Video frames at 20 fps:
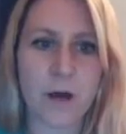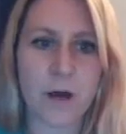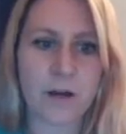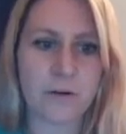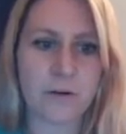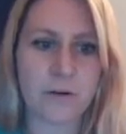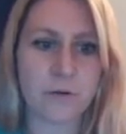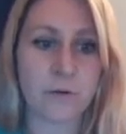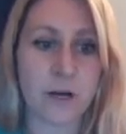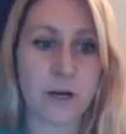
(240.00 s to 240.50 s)

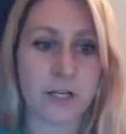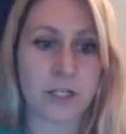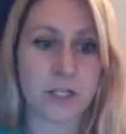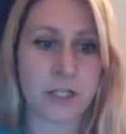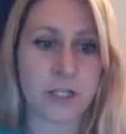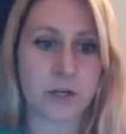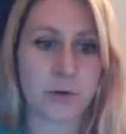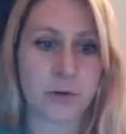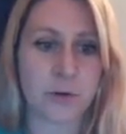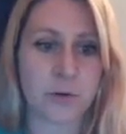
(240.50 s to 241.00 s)
one
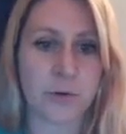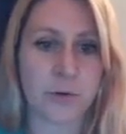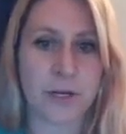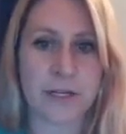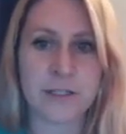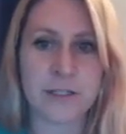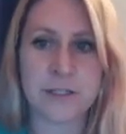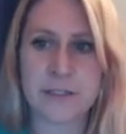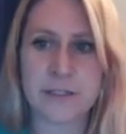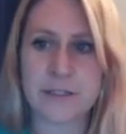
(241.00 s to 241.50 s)
question
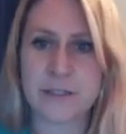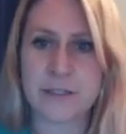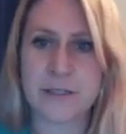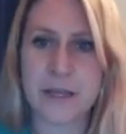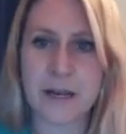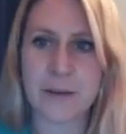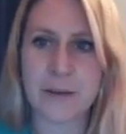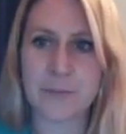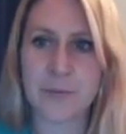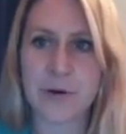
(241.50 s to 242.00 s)
quiz,
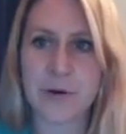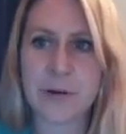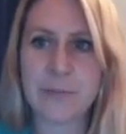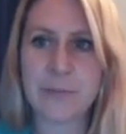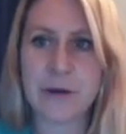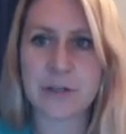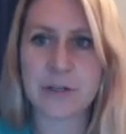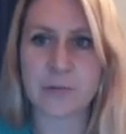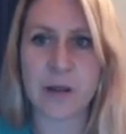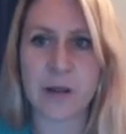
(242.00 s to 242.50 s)
then I'm pretty
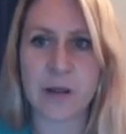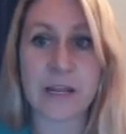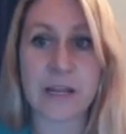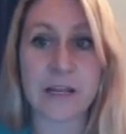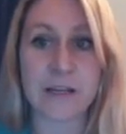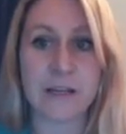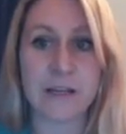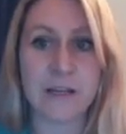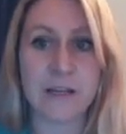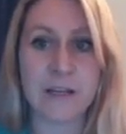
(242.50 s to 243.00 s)
much
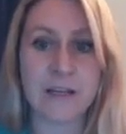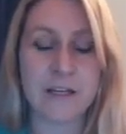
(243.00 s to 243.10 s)
ready